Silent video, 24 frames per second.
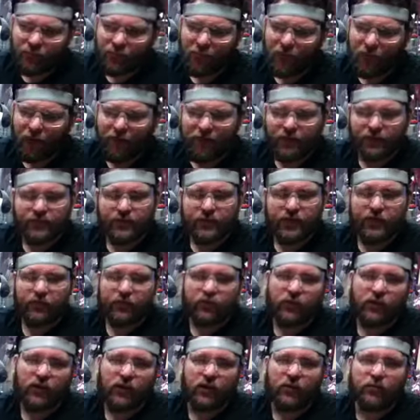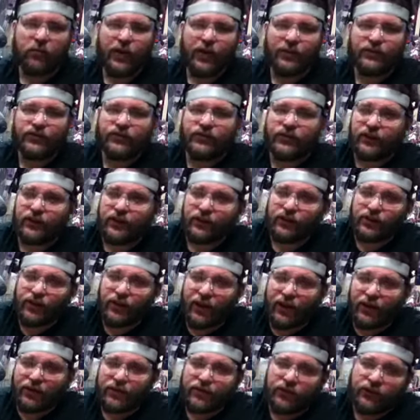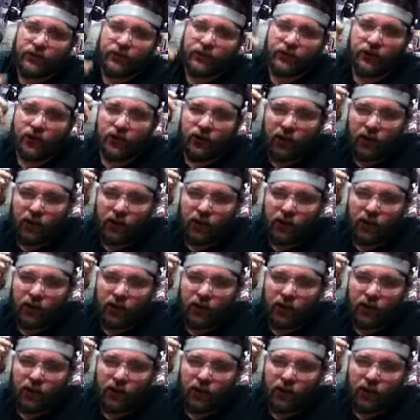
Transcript: and there's another one called Mage's Initiation.